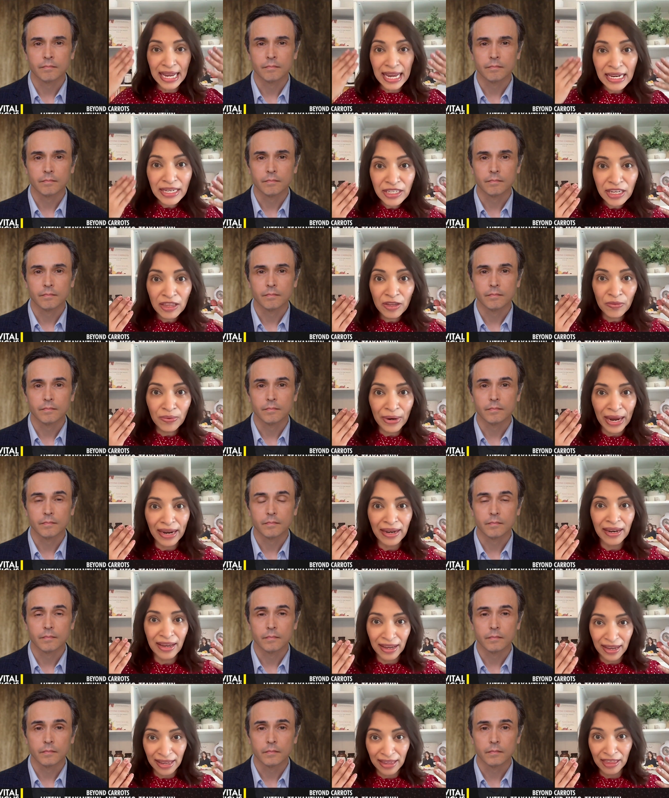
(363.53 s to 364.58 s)
Speaker 1: into the
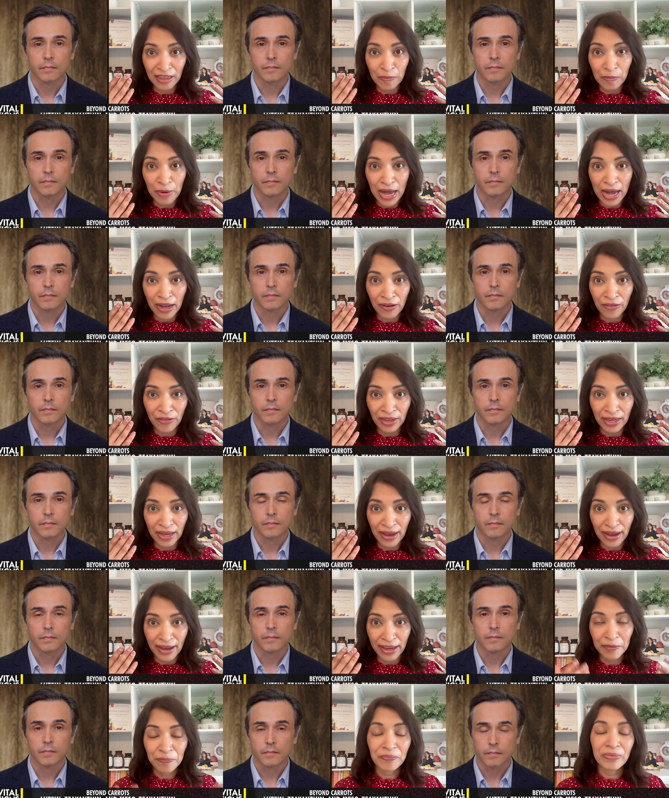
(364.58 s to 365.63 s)
retina in the back of the
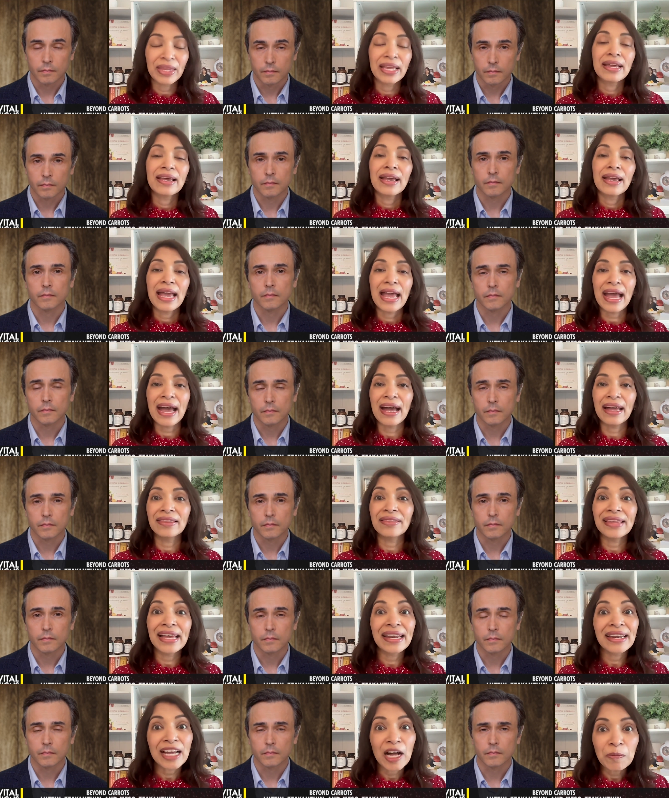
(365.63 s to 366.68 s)
eye and
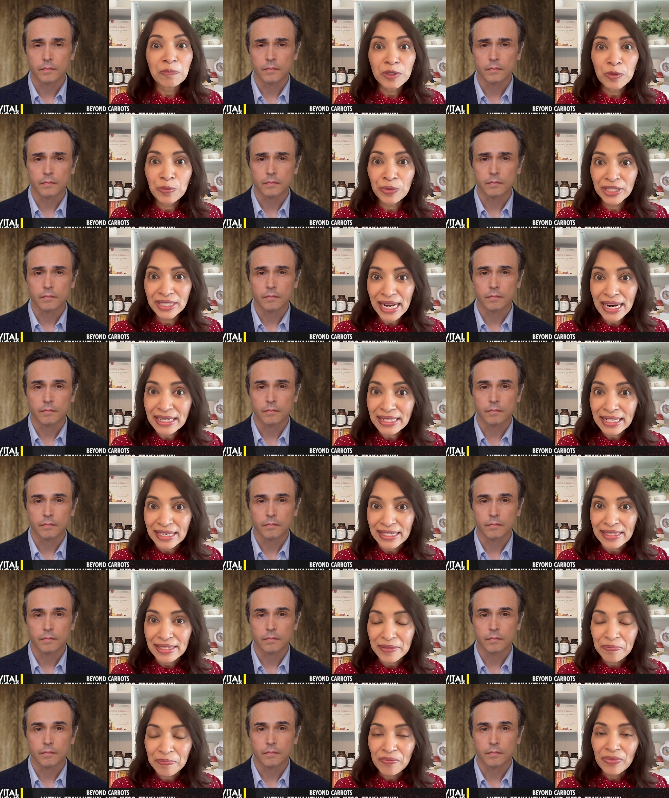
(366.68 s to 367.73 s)
then help to protect
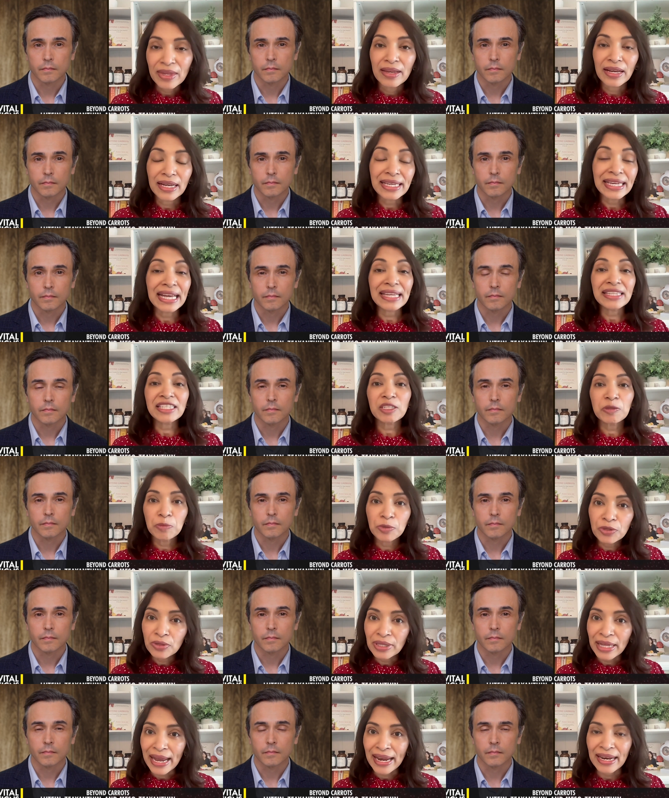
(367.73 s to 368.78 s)
us against blue
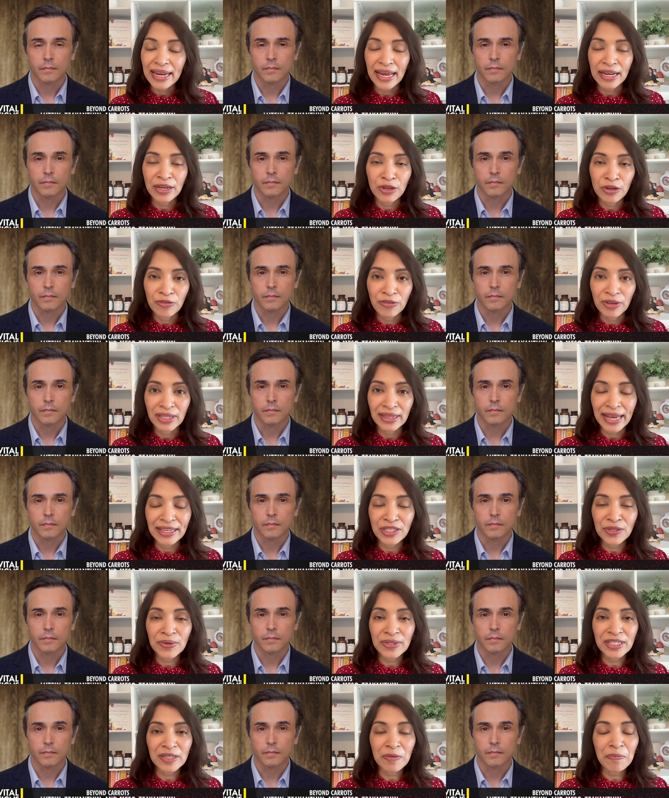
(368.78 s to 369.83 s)
light and UV light. So
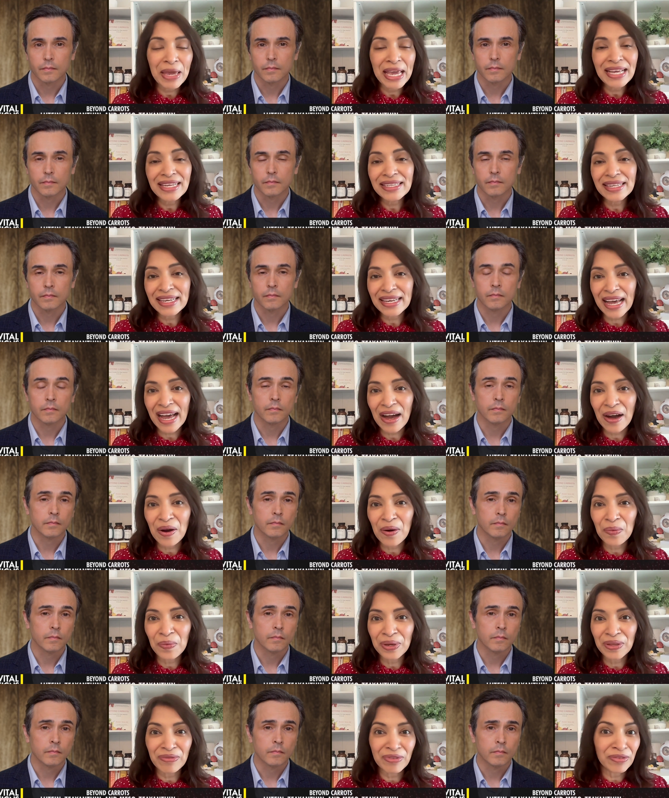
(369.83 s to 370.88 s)
it's amazing how
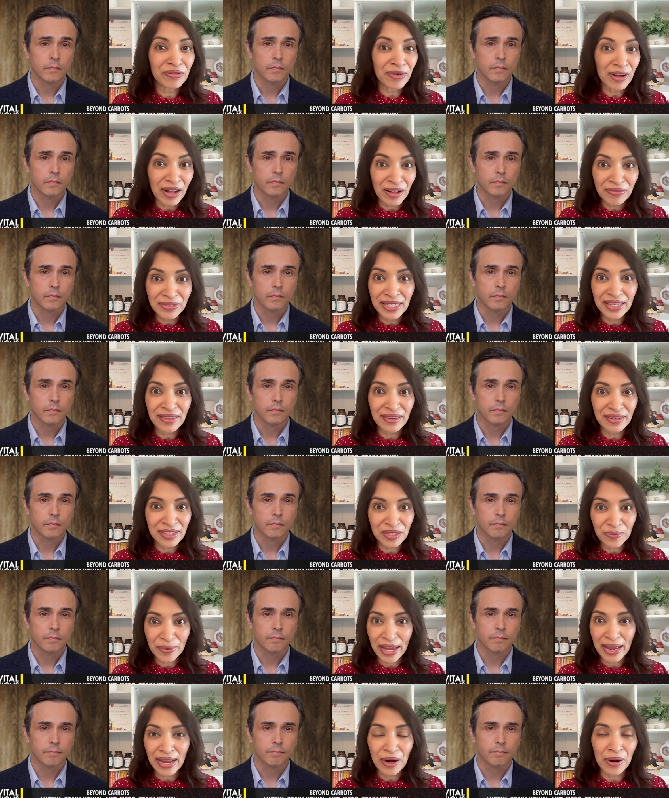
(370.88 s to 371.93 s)
we've evolved in this
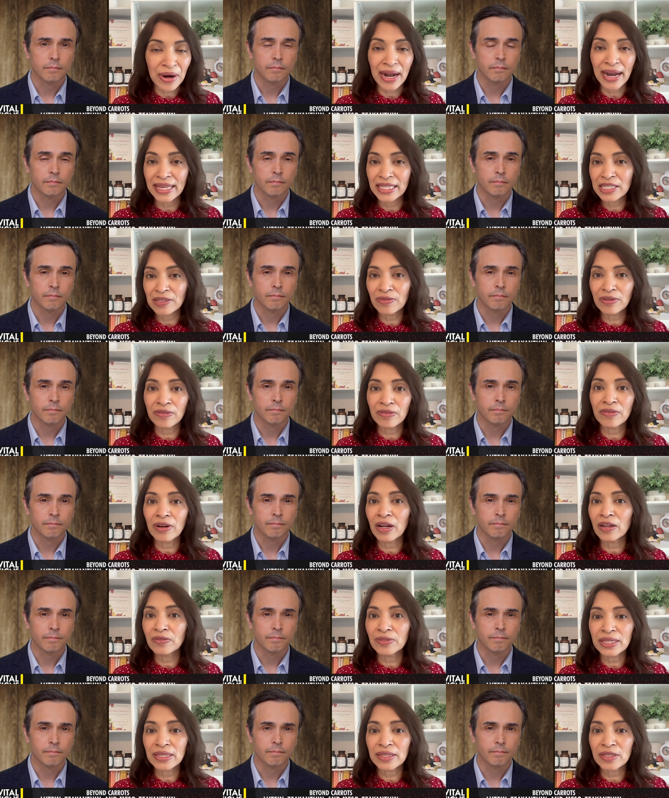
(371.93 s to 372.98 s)
way, our eyes have evolved
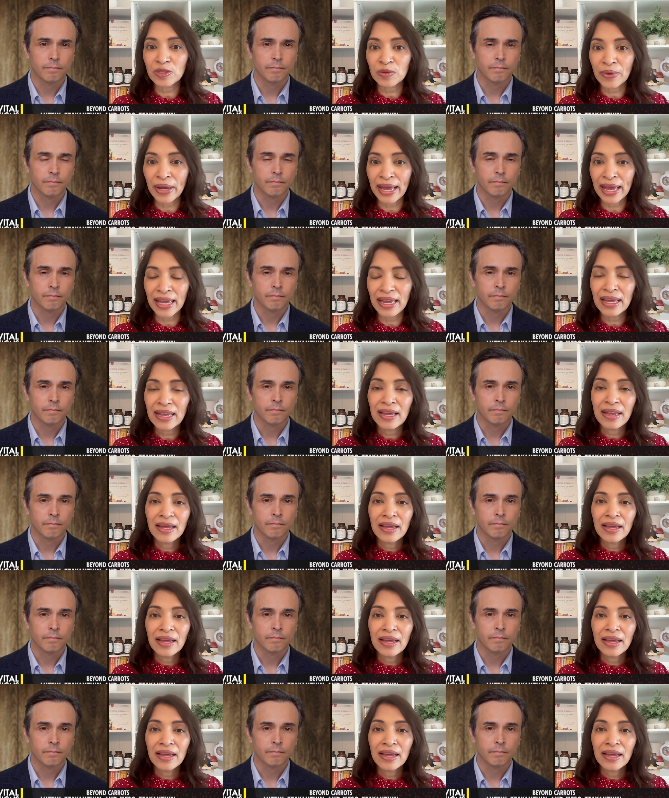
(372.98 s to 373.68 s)
in this way,